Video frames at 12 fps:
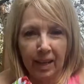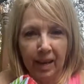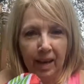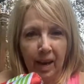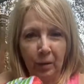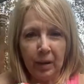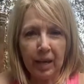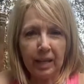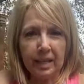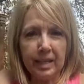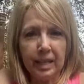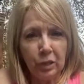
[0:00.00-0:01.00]
Okay,
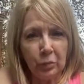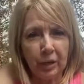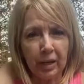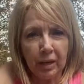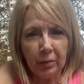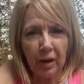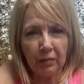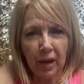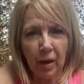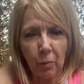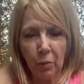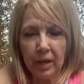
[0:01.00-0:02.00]
continuing on, I've
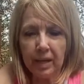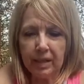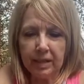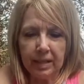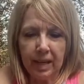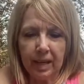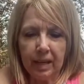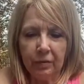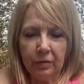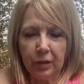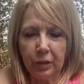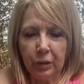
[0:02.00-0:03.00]
got one set of
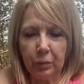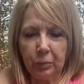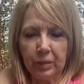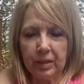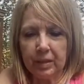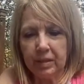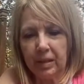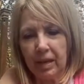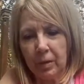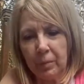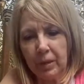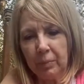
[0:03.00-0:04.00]
loops and a
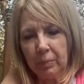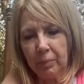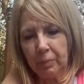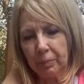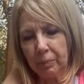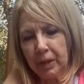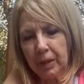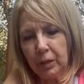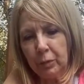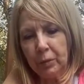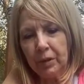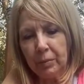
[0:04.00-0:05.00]
big
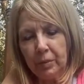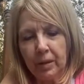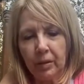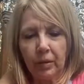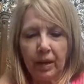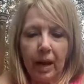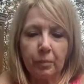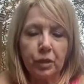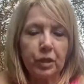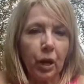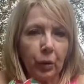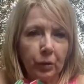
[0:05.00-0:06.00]
loop in the middle, and I'm just
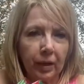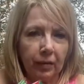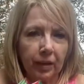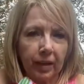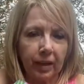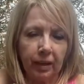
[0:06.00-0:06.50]
holding everything in